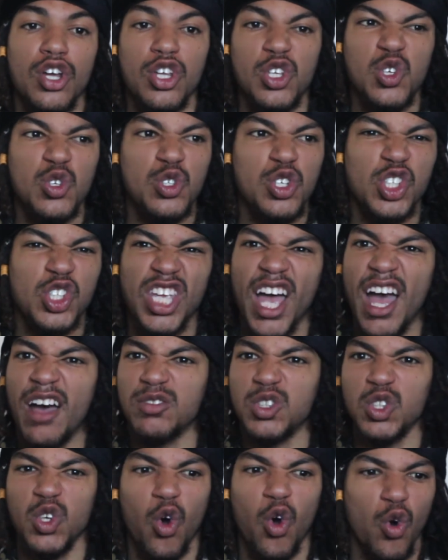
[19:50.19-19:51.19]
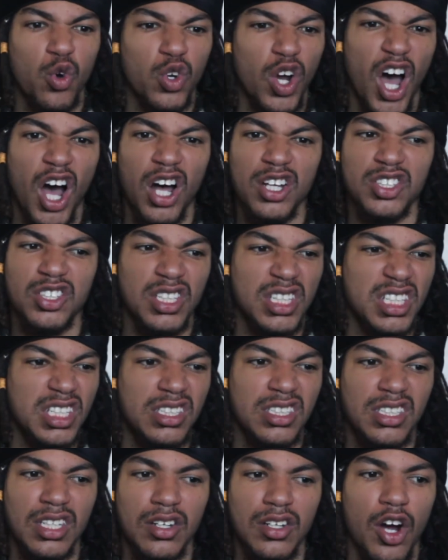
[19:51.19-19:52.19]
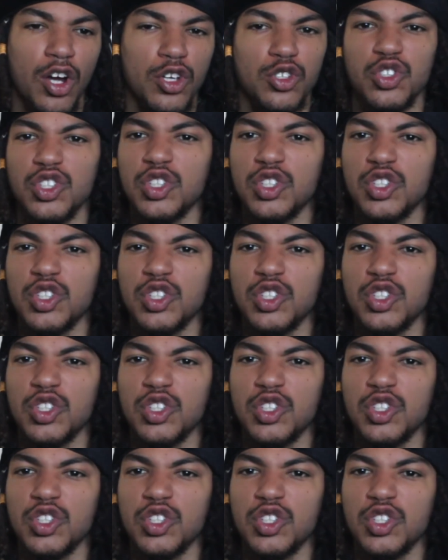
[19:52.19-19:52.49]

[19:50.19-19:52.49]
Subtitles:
you just have to hold on to these scenarios,